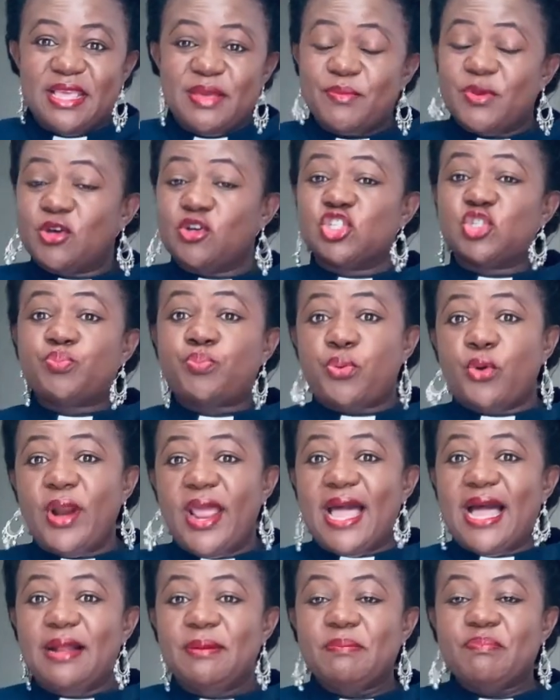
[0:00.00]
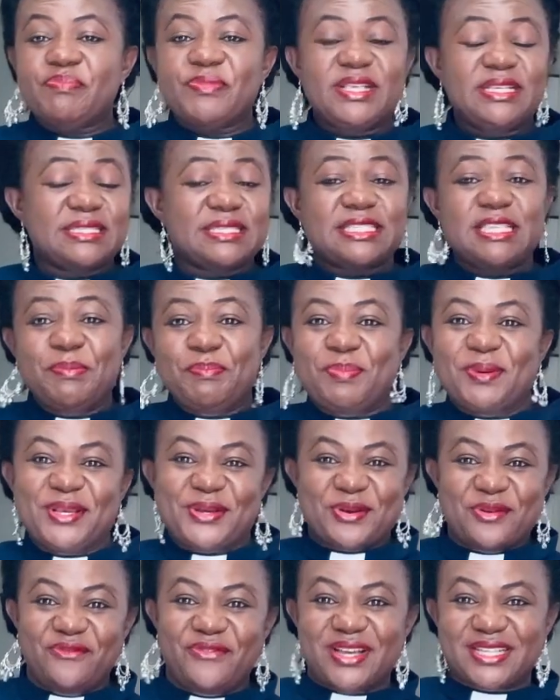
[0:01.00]
because prayer is simply
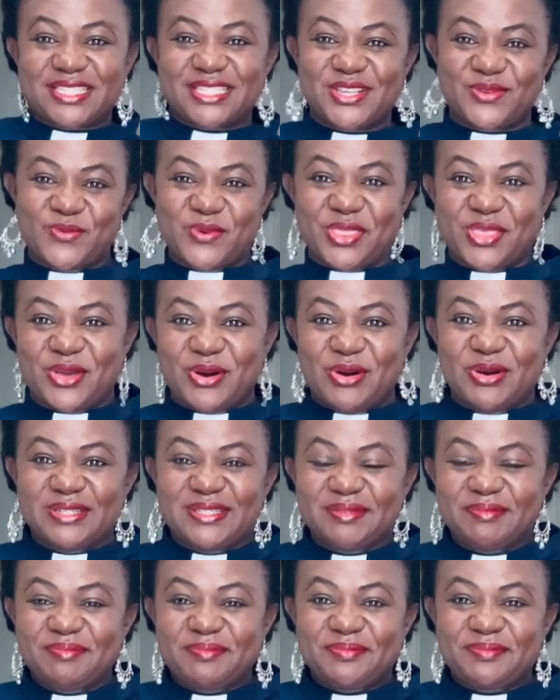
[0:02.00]
conversing with God